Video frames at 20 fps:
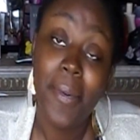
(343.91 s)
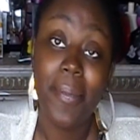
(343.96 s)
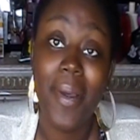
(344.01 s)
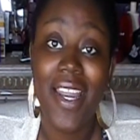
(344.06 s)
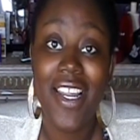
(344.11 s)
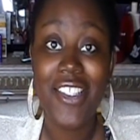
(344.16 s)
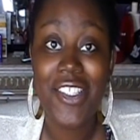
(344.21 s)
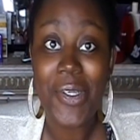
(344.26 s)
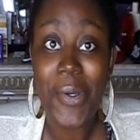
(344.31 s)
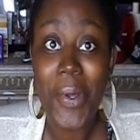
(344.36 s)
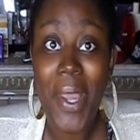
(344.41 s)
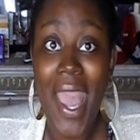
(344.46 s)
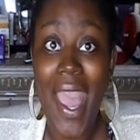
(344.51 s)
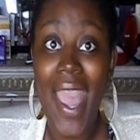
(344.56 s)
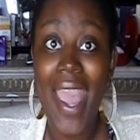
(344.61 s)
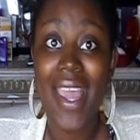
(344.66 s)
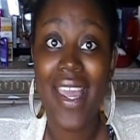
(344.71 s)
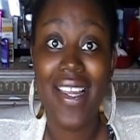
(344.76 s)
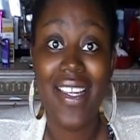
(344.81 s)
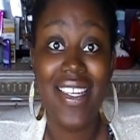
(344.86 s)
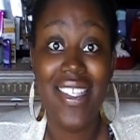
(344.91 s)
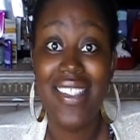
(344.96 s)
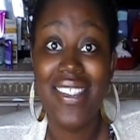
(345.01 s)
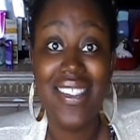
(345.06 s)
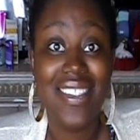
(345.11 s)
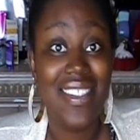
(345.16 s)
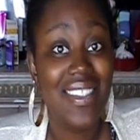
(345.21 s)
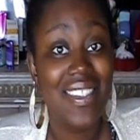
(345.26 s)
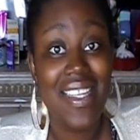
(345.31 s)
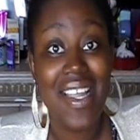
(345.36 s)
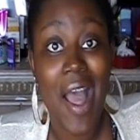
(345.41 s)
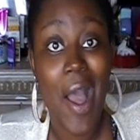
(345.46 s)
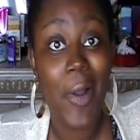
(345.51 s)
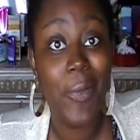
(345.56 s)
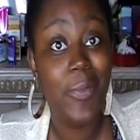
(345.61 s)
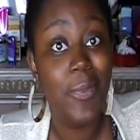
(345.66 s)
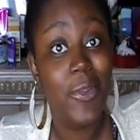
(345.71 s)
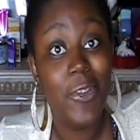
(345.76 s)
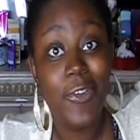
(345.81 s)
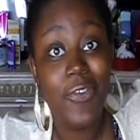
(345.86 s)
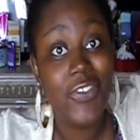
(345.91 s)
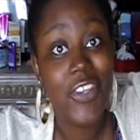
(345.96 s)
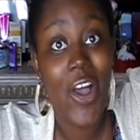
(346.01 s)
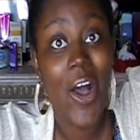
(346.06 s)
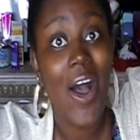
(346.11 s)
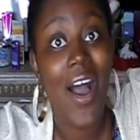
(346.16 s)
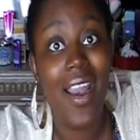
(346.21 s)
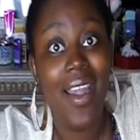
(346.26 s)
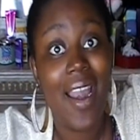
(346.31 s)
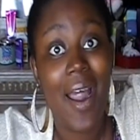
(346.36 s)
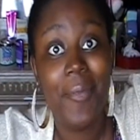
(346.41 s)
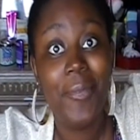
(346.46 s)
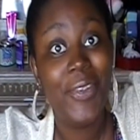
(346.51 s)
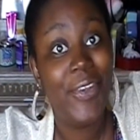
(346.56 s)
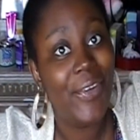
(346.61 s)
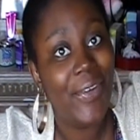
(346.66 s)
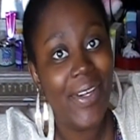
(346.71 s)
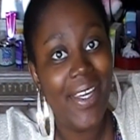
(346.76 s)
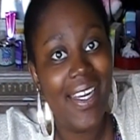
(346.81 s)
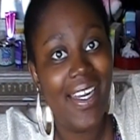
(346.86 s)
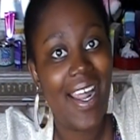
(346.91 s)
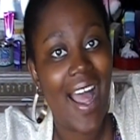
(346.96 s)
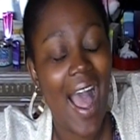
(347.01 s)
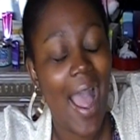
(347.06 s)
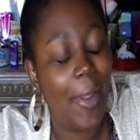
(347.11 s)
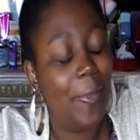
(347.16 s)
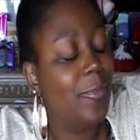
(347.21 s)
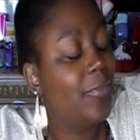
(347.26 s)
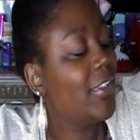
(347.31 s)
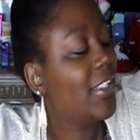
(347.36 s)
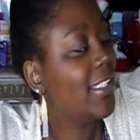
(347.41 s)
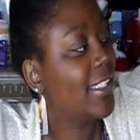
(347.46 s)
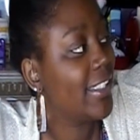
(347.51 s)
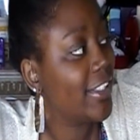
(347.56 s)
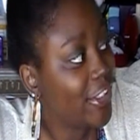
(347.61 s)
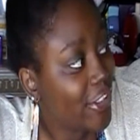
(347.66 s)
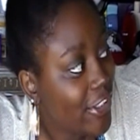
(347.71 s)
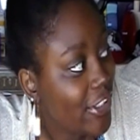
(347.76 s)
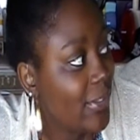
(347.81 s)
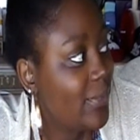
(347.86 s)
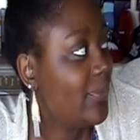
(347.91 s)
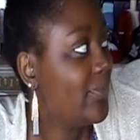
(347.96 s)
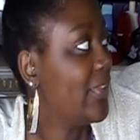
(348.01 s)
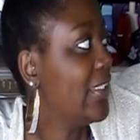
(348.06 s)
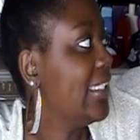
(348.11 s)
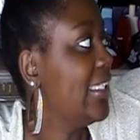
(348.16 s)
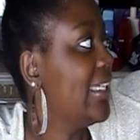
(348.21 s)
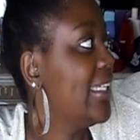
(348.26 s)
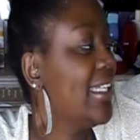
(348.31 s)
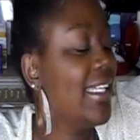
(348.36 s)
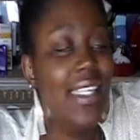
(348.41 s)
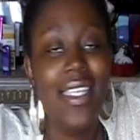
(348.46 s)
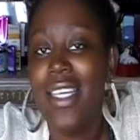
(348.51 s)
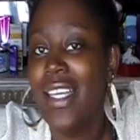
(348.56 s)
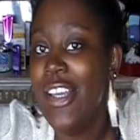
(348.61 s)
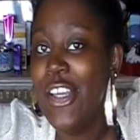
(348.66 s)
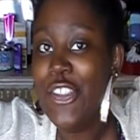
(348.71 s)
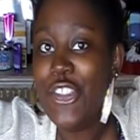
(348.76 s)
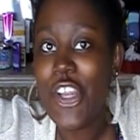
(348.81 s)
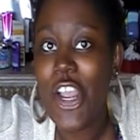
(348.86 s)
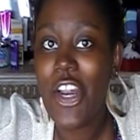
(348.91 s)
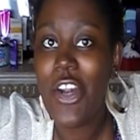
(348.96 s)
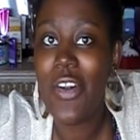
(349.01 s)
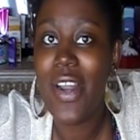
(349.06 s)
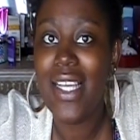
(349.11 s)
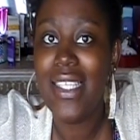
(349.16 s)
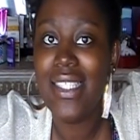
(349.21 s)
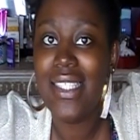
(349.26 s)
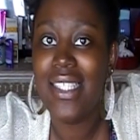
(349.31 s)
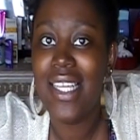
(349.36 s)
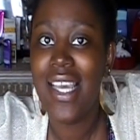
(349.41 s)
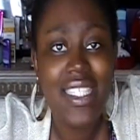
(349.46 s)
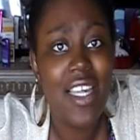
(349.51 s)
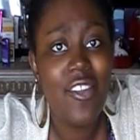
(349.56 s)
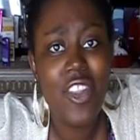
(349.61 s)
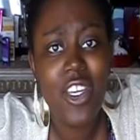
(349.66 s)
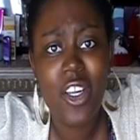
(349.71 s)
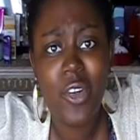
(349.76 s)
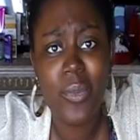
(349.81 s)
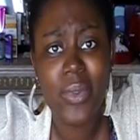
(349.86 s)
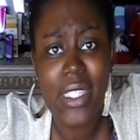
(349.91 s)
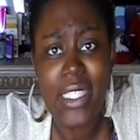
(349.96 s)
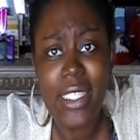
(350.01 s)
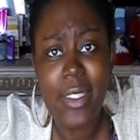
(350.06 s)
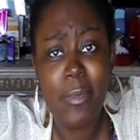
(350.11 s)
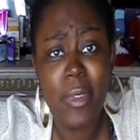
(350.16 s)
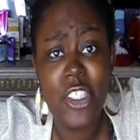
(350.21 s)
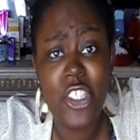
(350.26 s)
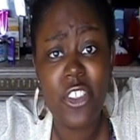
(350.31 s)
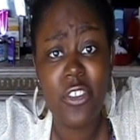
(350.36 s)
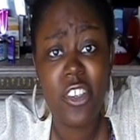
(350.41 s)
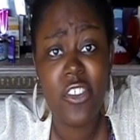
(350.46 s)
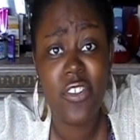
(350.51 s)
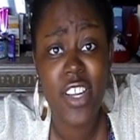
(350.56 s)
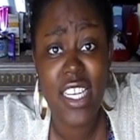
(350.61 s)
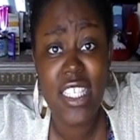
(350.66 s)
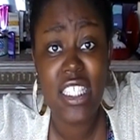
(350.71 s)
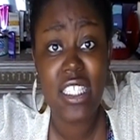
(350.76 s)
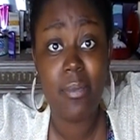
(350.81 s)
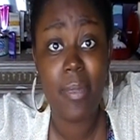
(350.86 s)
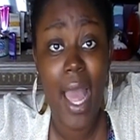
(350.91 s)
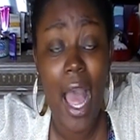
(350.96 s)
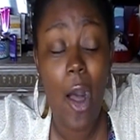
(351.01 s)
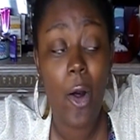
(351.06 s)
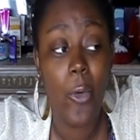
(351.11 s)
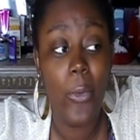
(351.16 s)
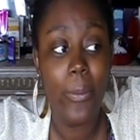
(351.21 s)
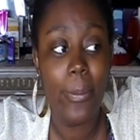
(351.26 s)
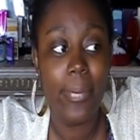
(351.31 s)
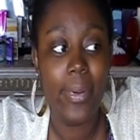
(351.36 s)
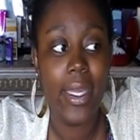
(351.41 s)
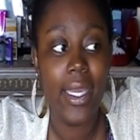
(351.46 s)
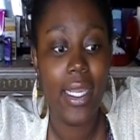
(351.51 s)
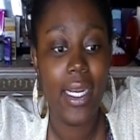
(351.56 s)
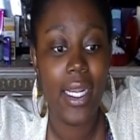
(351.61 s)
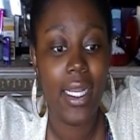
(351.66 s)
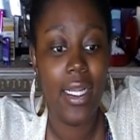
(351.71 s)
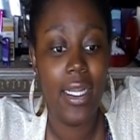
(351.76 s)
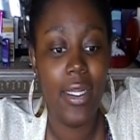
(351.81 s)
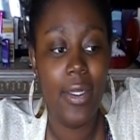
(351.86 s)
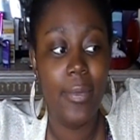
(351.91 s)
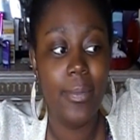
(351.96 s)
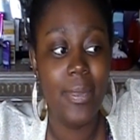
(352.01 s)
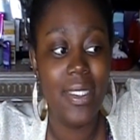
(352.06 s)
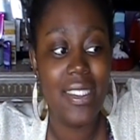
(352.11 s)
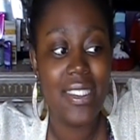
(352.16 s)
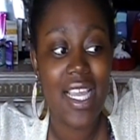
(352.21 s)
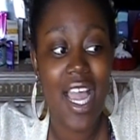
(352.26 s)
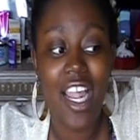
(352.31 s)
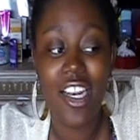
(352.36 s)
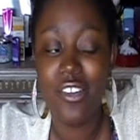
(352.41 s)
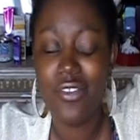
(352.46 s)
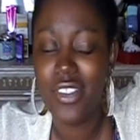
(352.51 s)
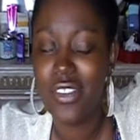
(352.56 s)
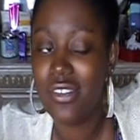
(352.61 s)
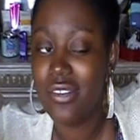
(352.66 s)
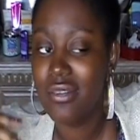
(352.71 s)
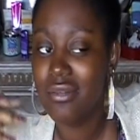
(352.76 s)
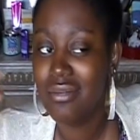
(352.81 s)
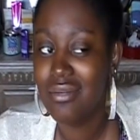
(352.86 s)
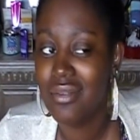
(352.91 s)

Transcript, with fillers: and it's okay. I moved on. I'm good. I'm feeling good, feeling generous. Nothing really much of a fuss about, but um, it's kind of a